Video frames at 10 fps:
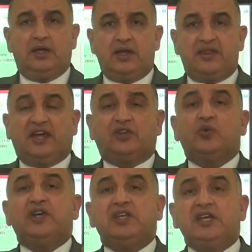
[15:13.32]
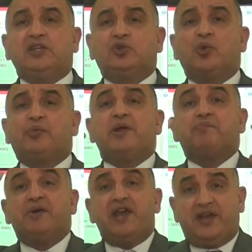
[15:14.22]
that we need to
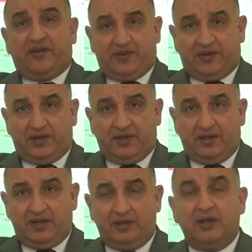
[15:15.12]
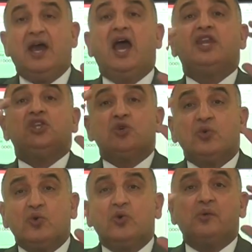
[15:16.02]
prepare a
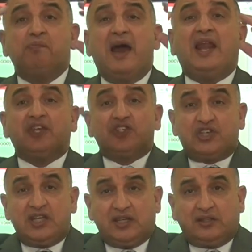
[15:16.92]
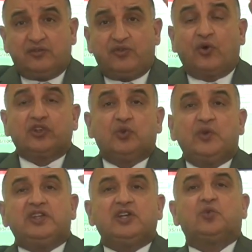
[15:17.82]
new balance sheet for
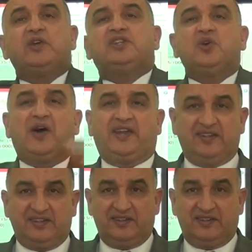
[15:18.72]
2021,